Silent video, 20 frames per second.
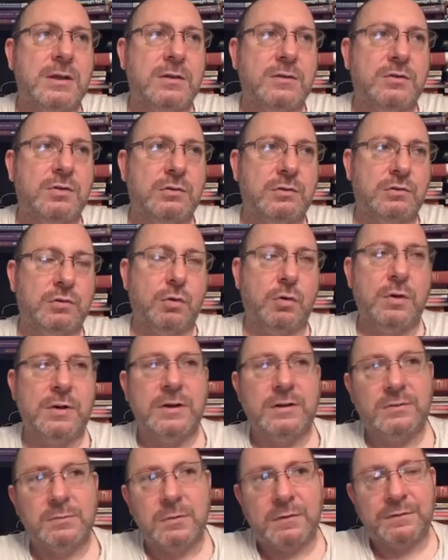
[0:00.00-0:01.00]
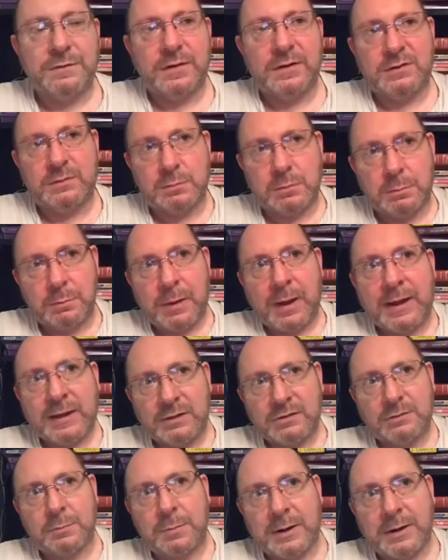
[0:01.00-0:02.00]
that join is my Facebook
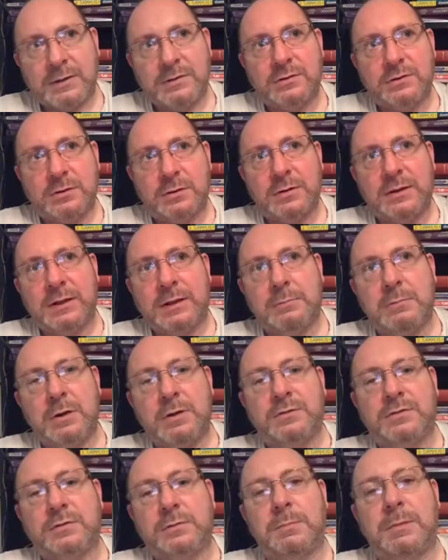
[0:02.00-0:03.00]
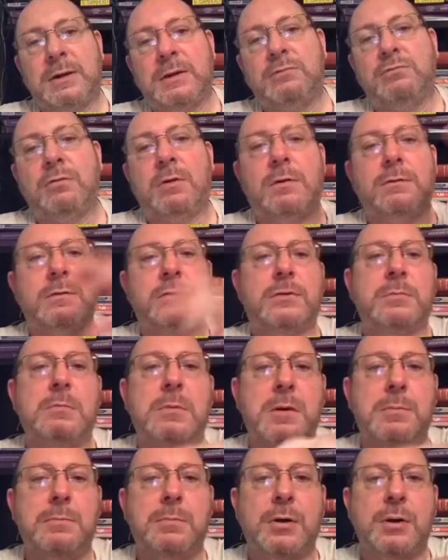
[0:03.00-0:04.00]
page page, you know, the hypnosis page, rather than my
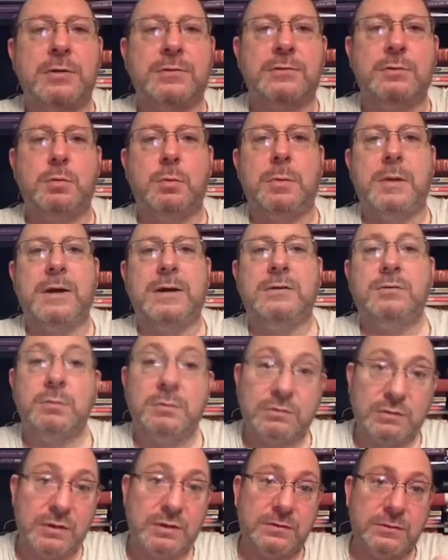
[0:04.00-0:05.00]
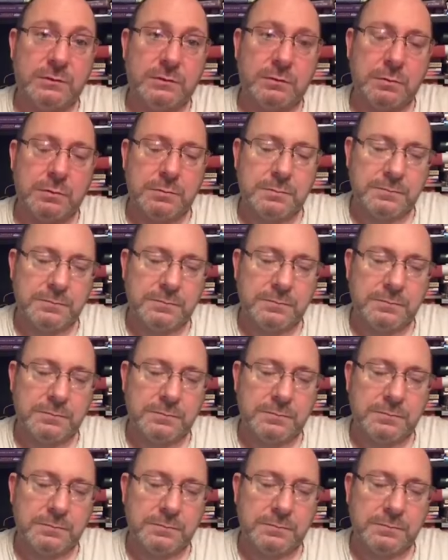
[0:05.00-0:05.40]
personal page, which this is on.